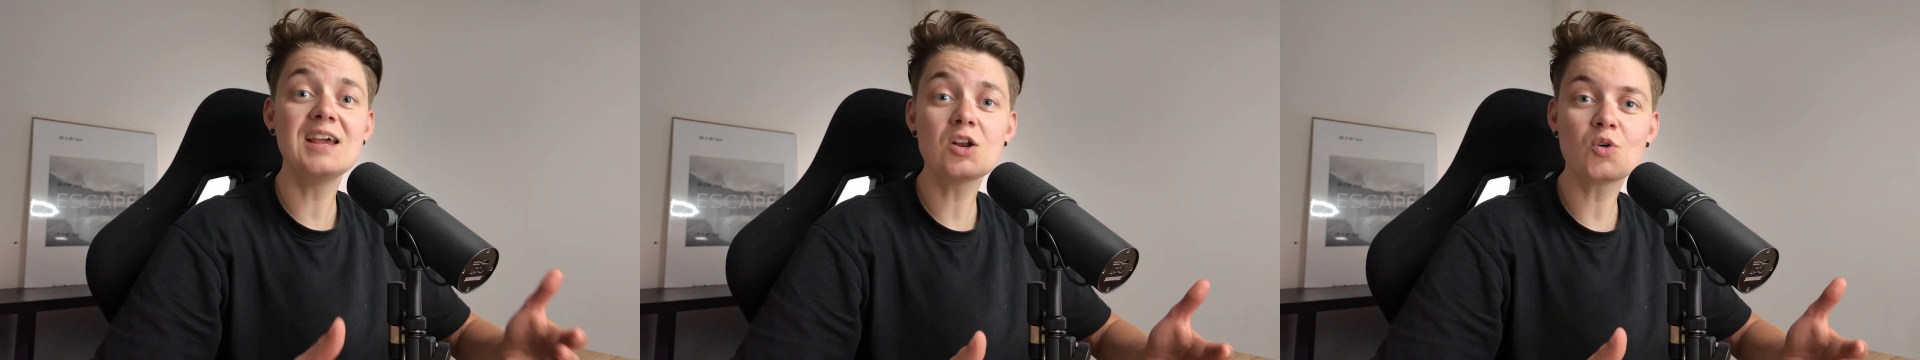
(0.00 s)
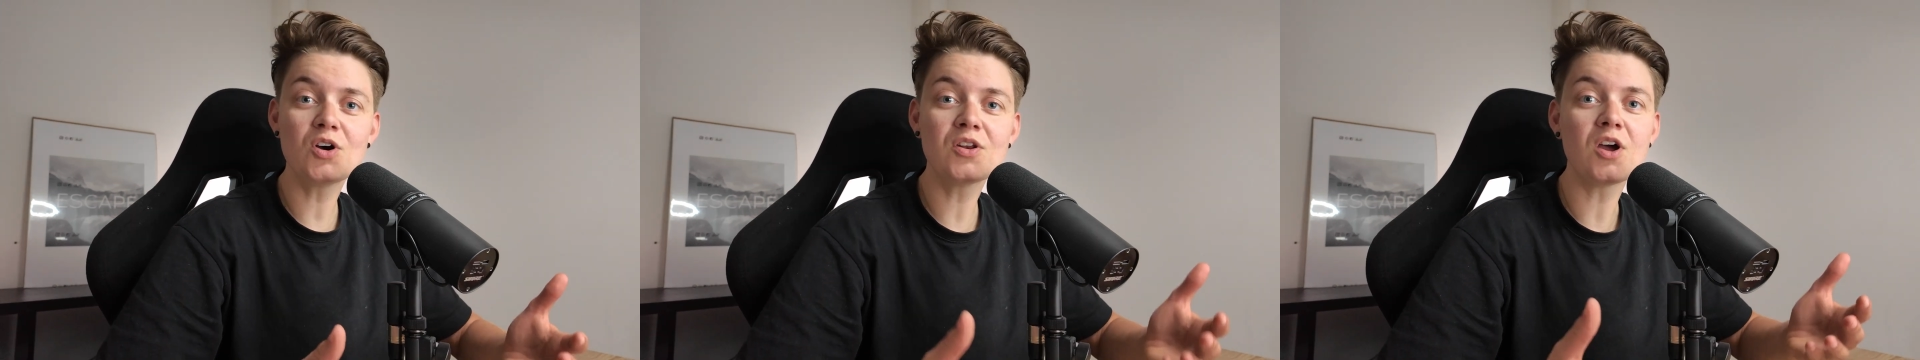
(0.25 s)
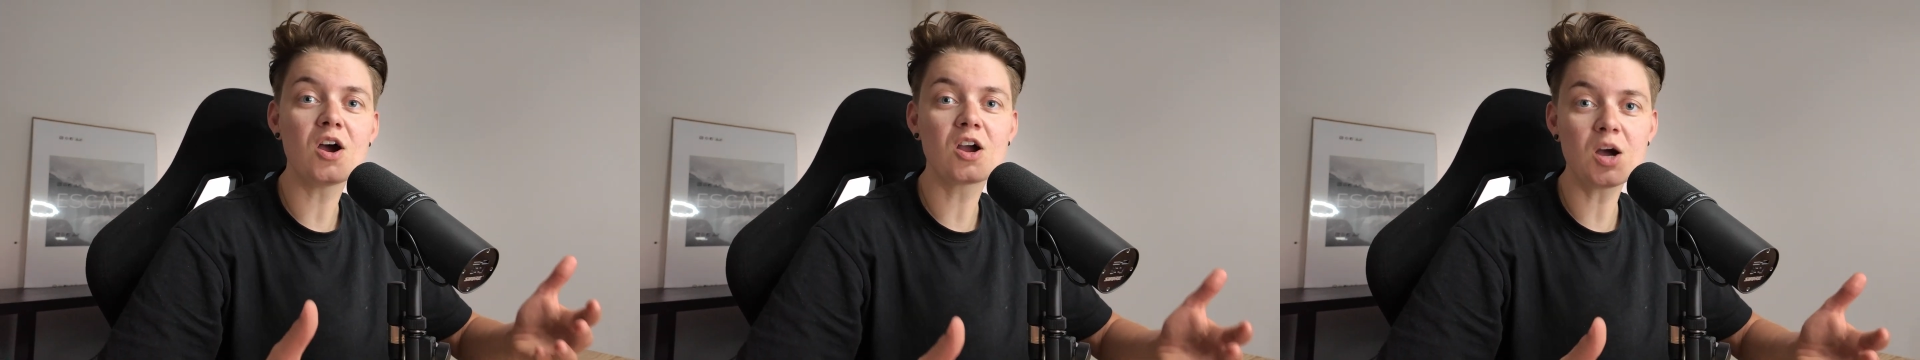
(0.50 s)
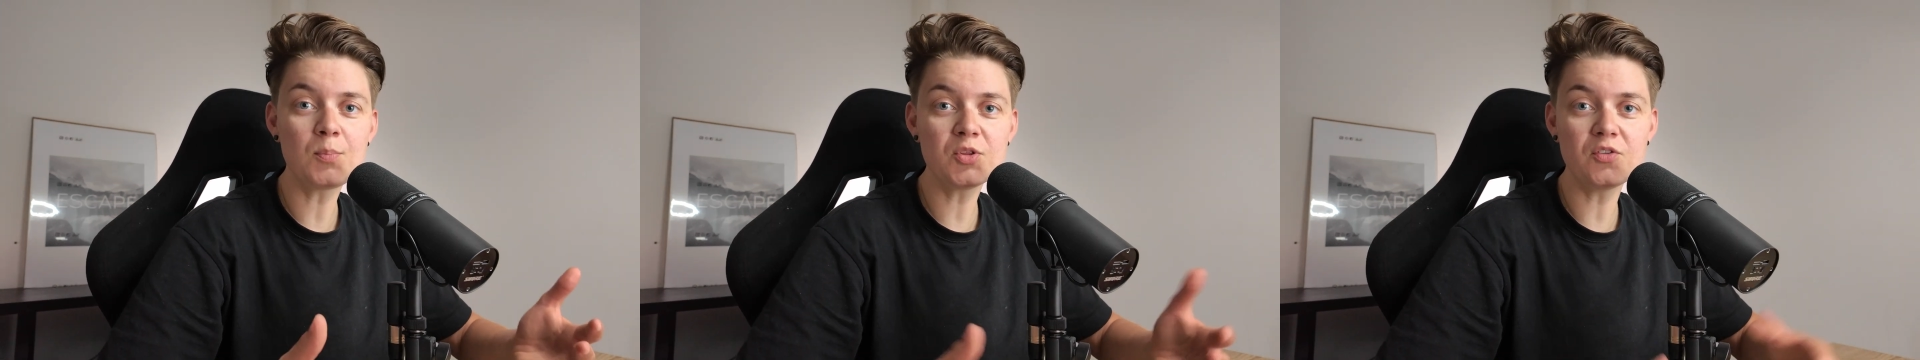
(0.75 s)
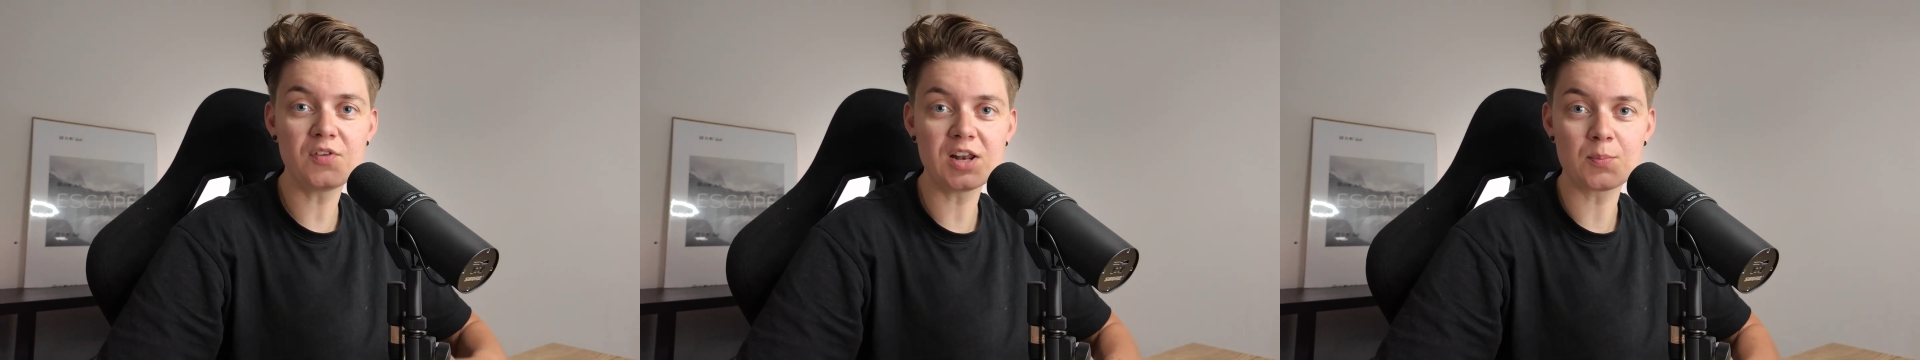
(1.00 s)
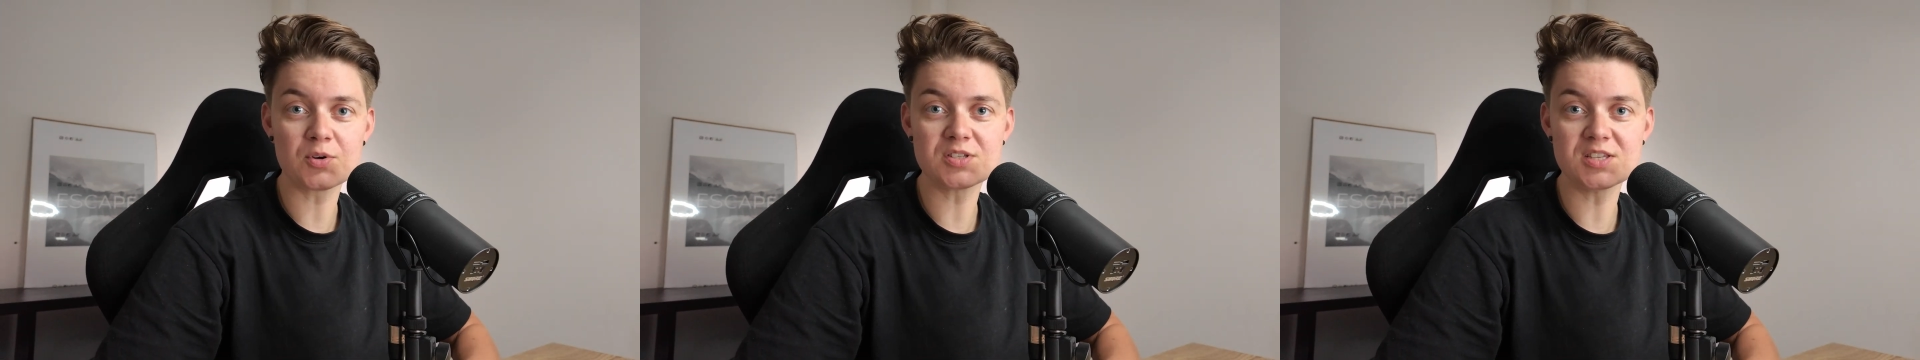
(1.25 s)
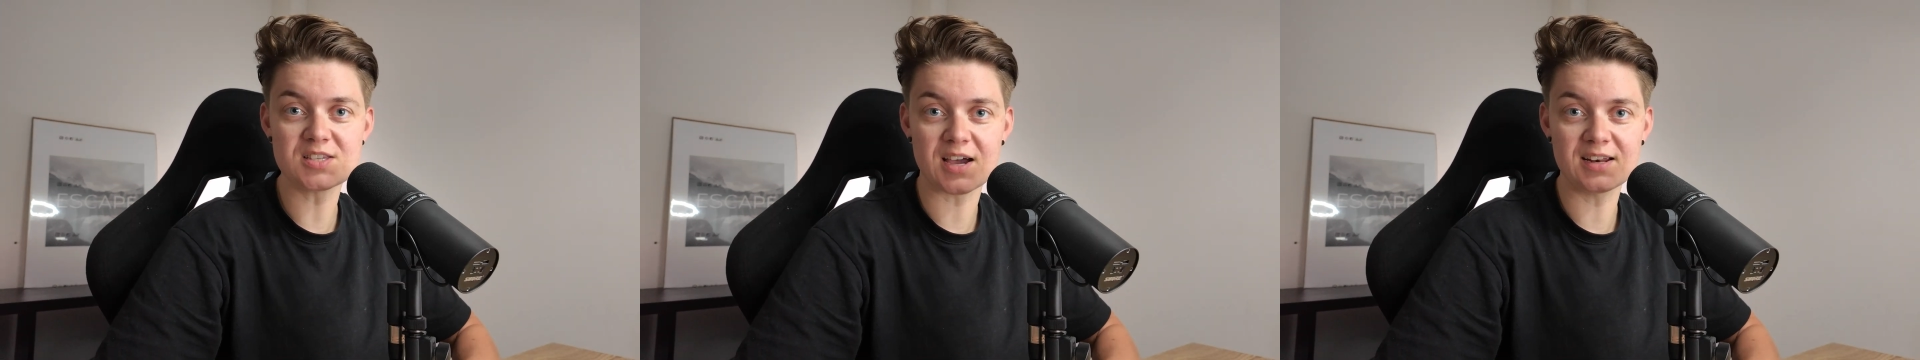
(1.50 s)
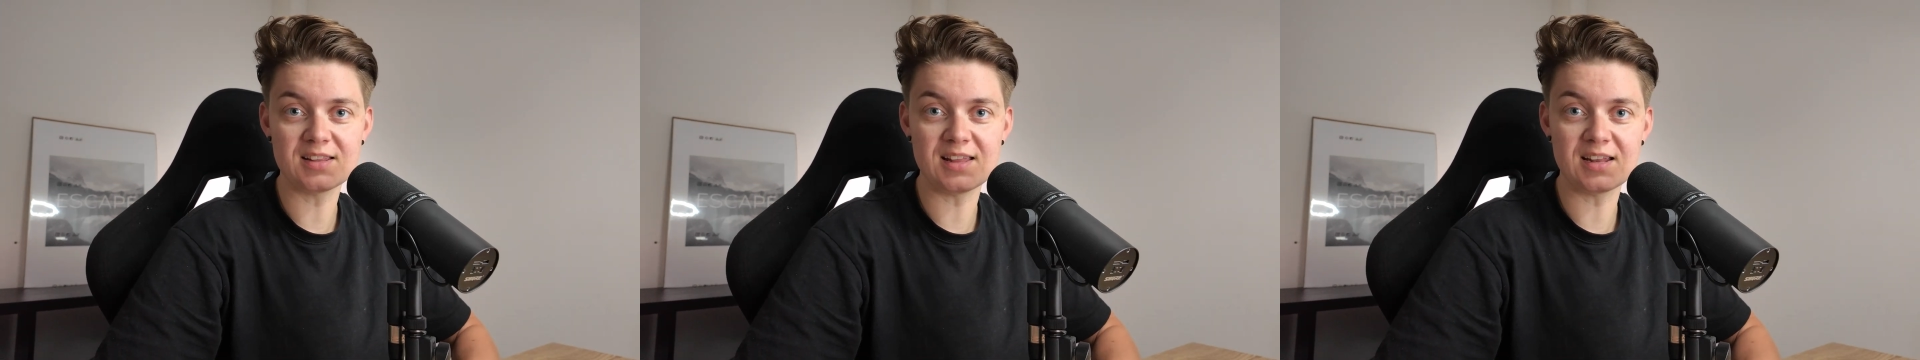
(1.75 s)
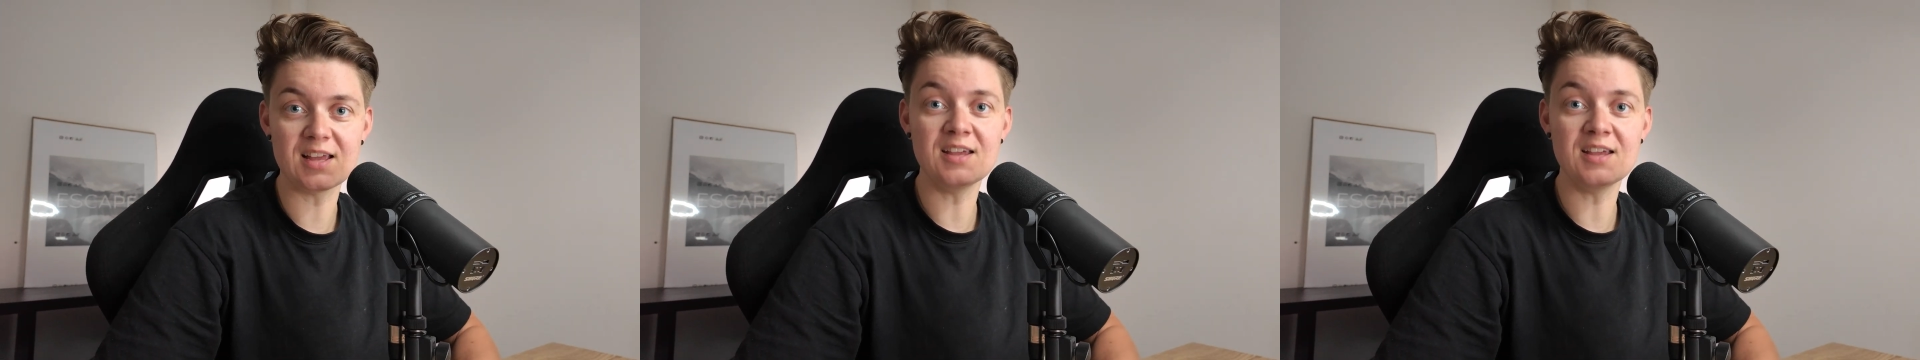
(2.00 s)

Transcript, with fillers: Later on, a couple developers decided that